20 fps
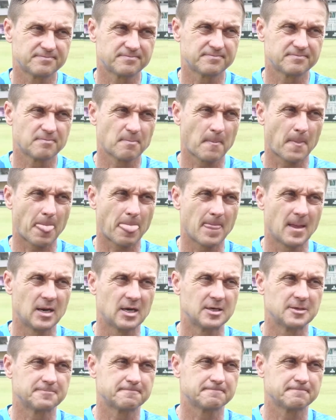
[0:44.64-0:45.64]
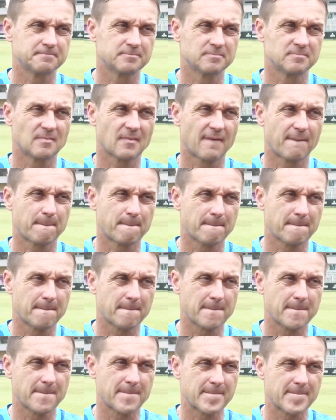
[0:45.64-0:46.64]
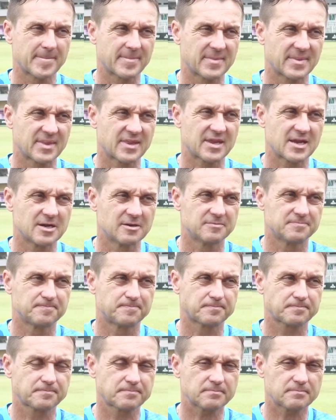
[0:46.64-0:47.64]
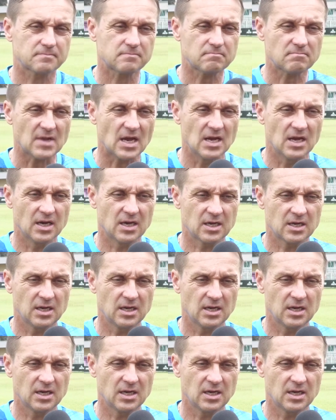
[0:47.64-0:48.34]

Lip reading: Can you describe what type of injury that Habib Haroun?